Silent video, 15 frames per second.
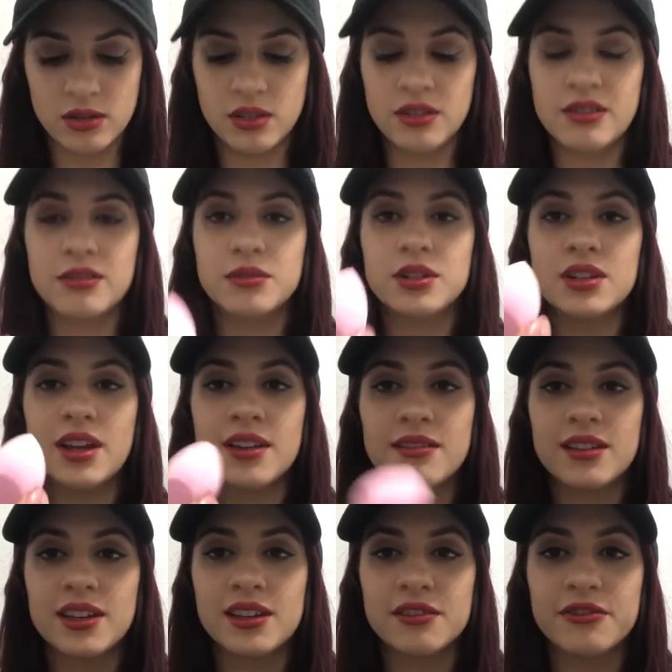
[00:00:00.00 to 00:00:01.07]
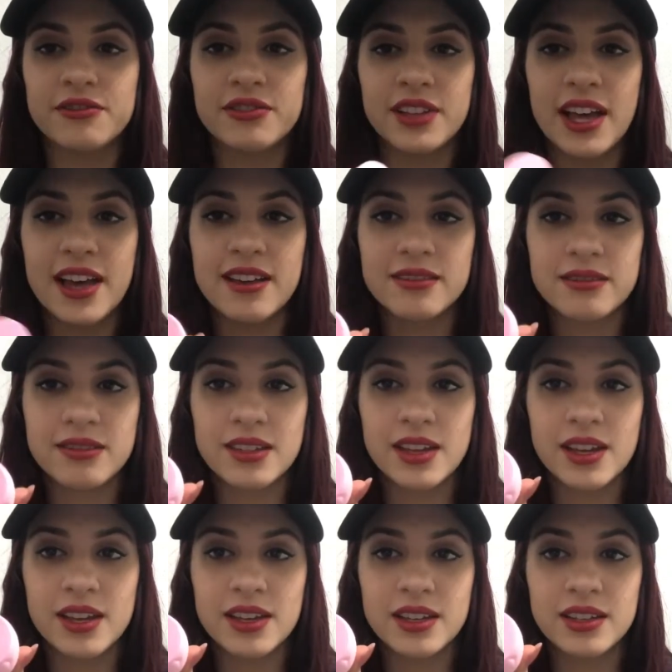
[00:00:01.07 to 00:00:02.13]
This one has like a flat
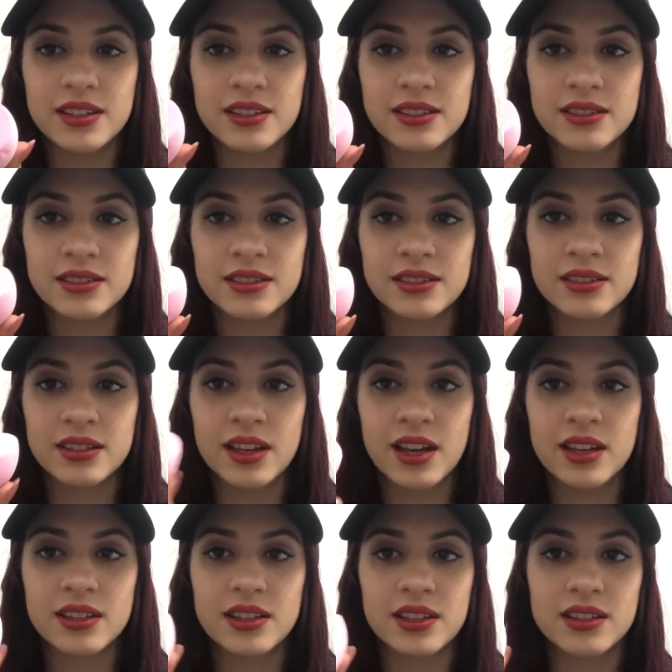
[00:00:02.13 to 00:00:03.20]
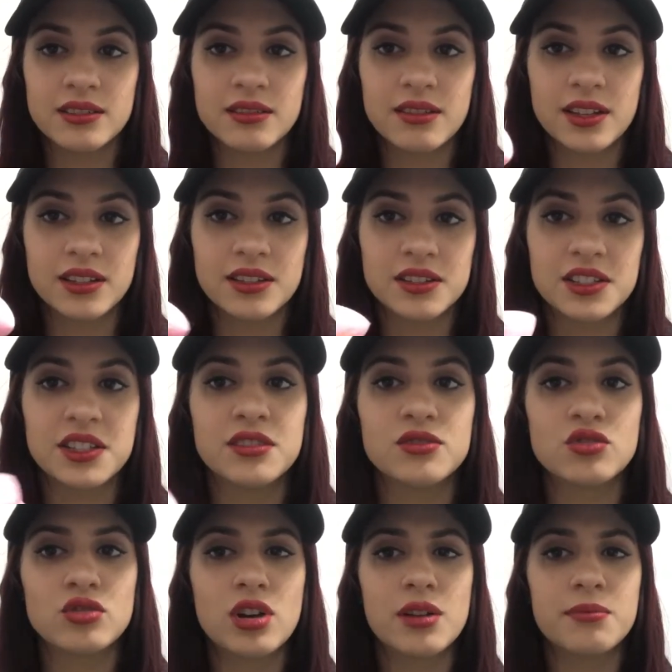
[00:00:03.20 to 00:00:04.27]
side, and then it's like the
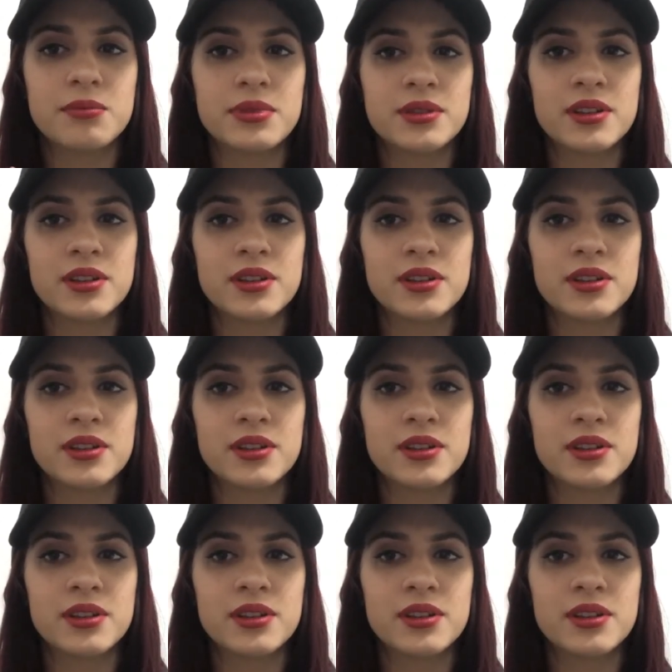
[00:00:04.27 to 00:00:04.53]
teardrop.